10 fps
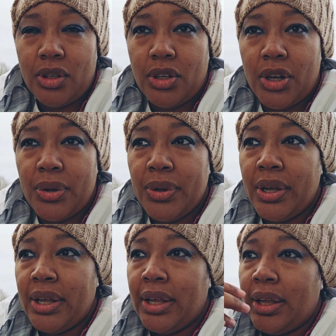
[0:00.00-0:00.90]
you know,
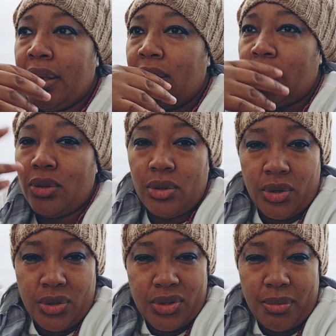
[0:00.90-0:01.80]

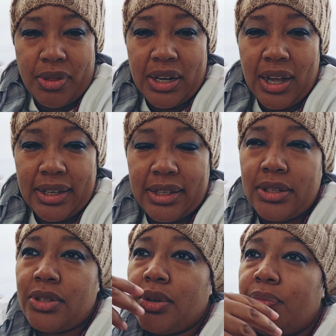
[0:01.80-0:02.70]
or something like
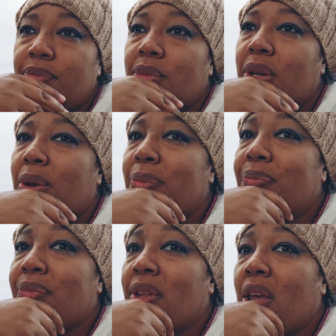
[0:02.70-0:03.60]
this, you know.
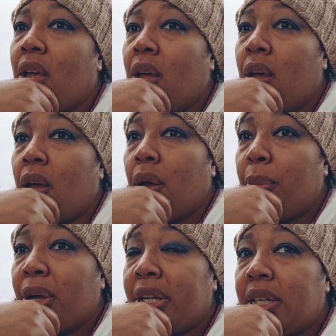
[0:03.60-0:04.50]

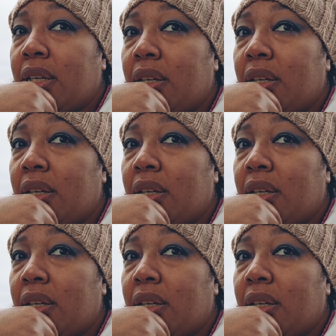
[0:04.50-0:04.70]
But